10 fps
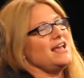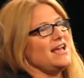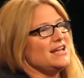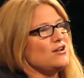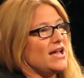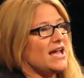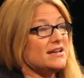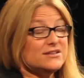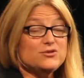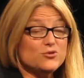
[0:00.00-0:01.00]
And I had
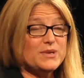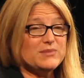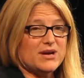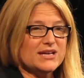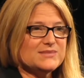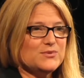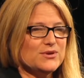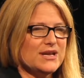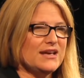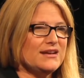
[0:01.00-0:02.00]
a European
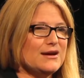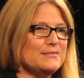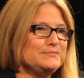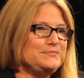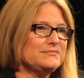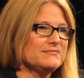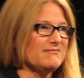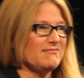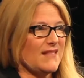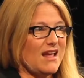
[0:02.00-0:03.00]
passport, and I
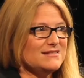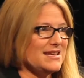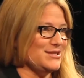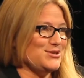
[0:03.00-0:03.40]
was like,